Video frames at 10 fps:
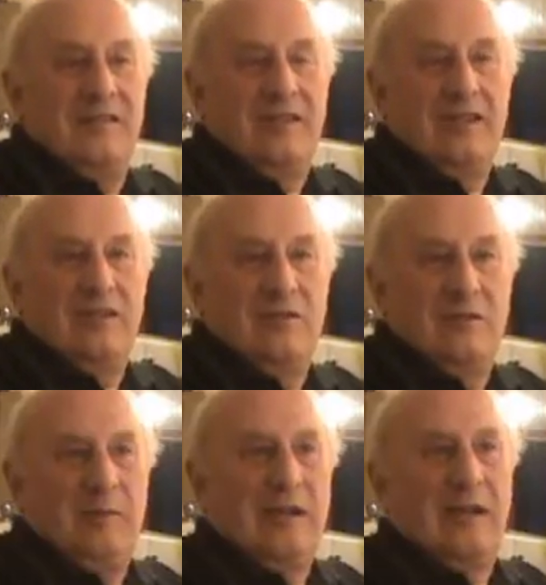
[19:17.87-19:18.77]
The theatre
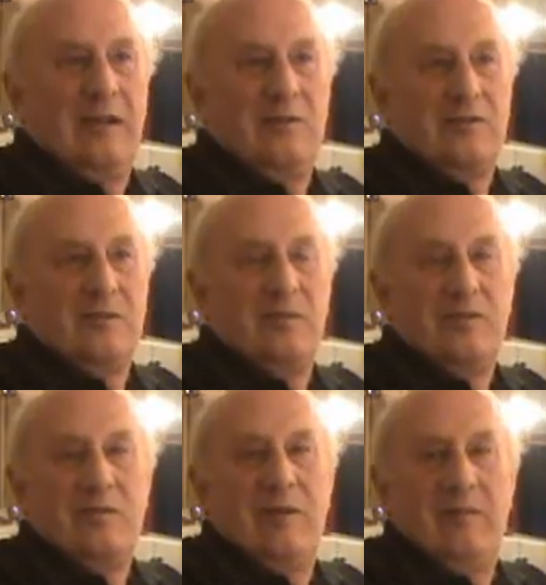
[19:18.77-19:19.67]
used to be closed, and
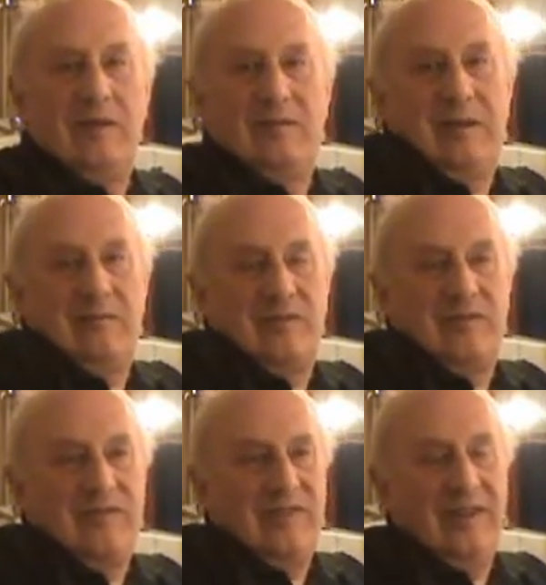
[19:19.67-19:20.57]
we used to open it
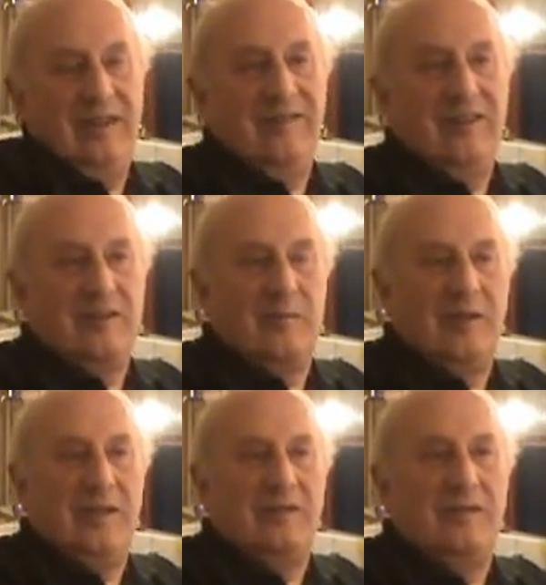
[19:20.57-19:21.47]
perhaps 3
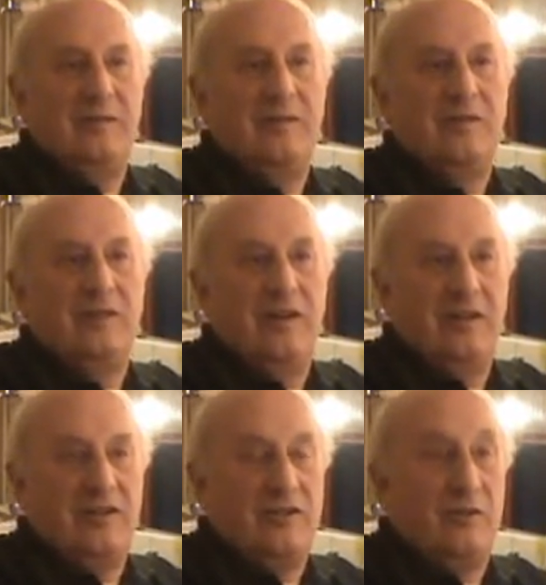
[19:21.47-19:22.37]
evenings a week to do a
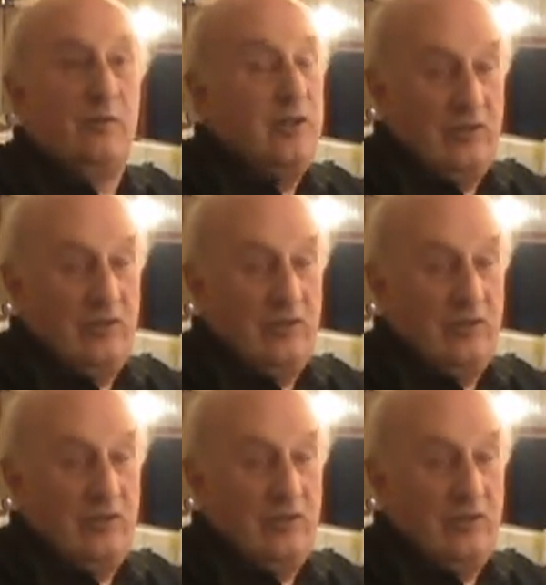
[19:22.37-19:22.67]
guided tour,